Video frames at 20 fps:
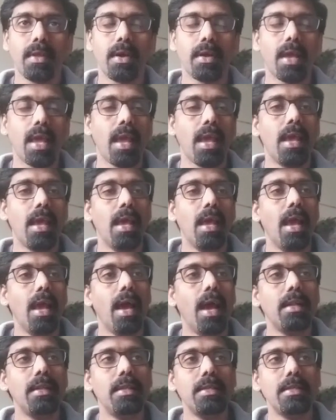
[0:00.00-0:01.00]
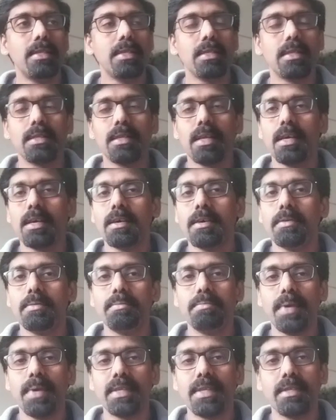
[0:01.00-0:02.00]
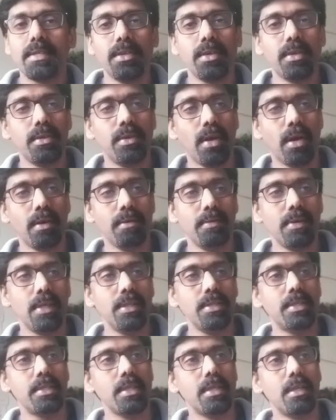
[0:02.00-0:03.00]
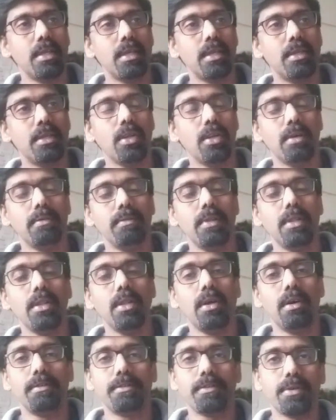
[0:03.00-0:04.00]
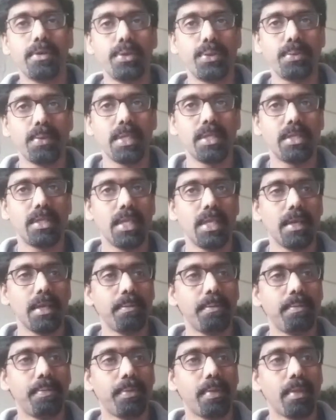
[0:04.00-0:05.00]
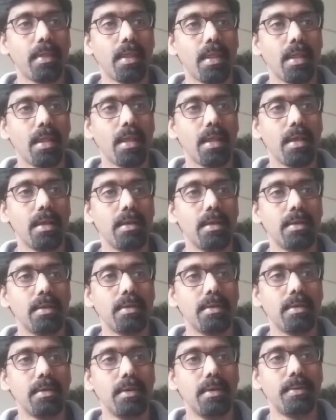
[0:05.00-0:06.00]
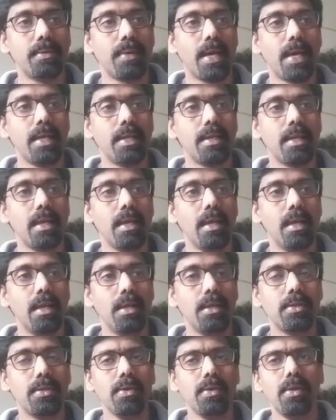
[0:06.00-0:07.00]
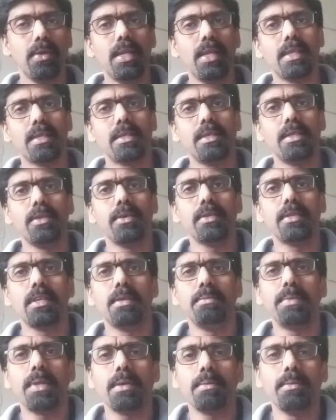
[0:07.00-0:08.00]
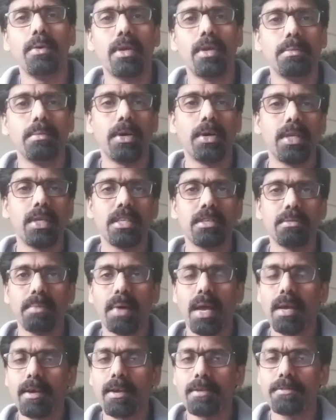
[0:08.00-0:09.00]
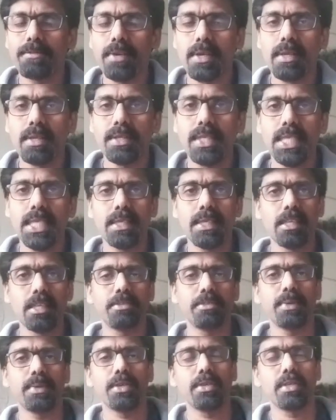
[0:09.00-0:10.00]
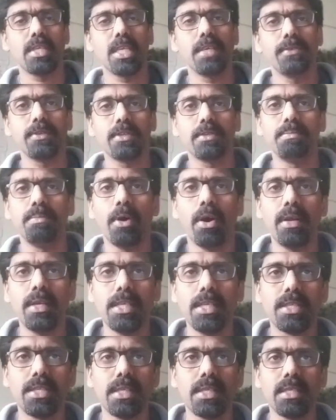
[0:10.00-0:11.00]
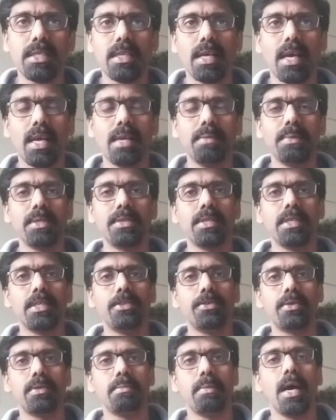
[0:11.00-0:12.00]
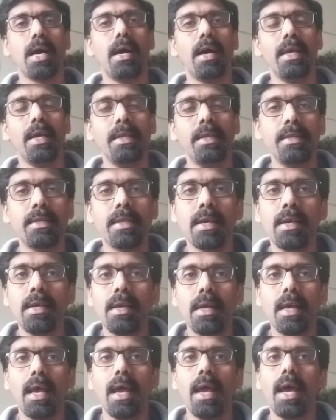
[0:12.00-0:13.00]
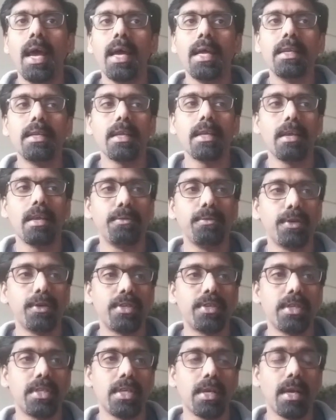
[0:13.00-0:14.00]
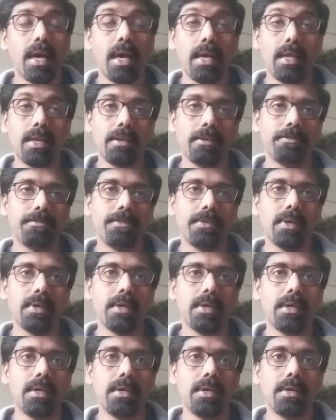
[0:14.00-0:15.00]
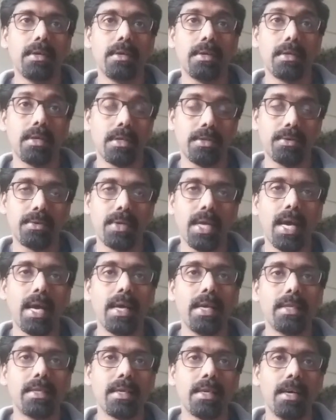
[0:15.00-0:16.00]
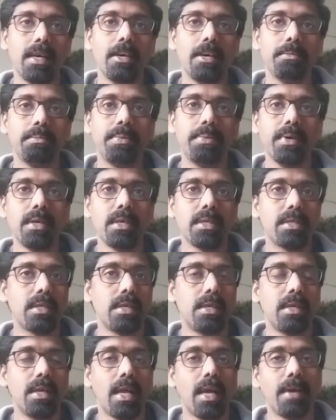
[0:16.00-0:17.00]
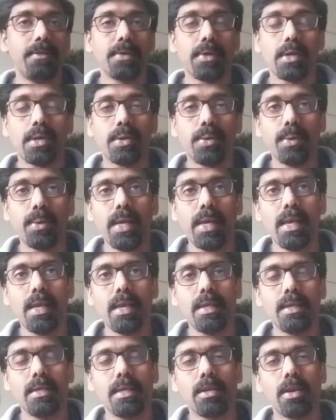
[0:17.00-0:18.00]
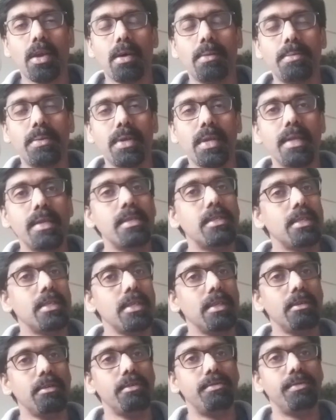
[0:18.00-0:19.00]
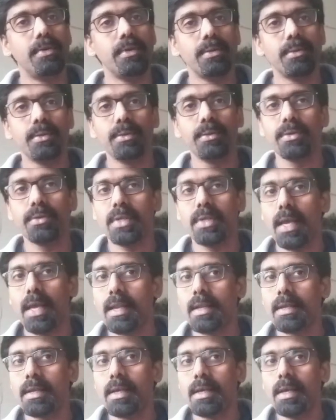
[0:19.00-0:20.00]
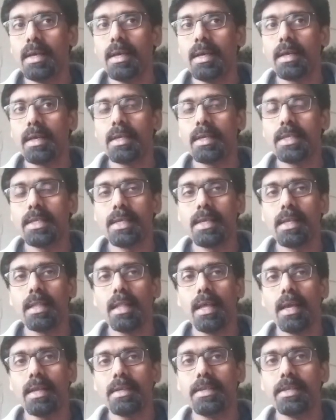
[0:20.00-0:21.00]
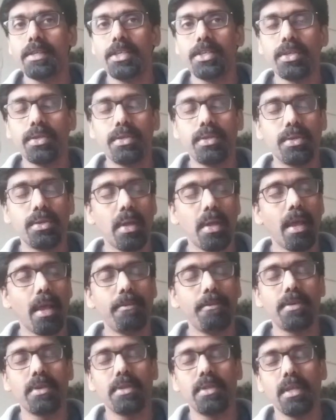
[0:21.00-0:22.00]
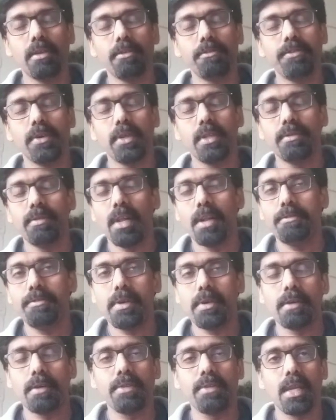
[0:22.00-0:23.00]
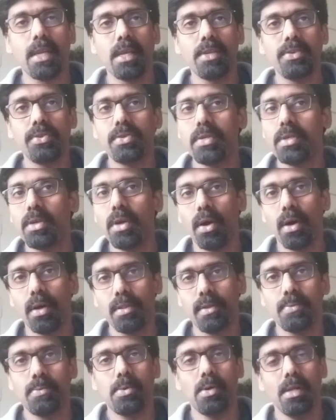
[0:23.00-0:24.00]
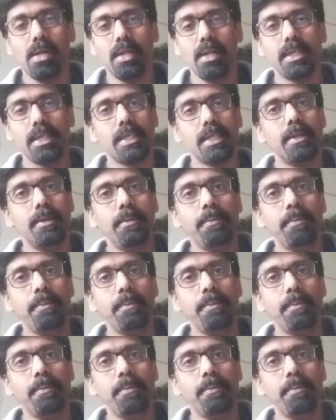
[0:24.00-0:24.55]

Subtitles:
Okay, and this is the best known novel of Khushwant Singh. All right. So let us know something more about his biographical details, because he was born in such a time, a century behind, and he was such a kind of erudite person, having great comprehensive views and critical attitude to everything for the welfare of the country or the world.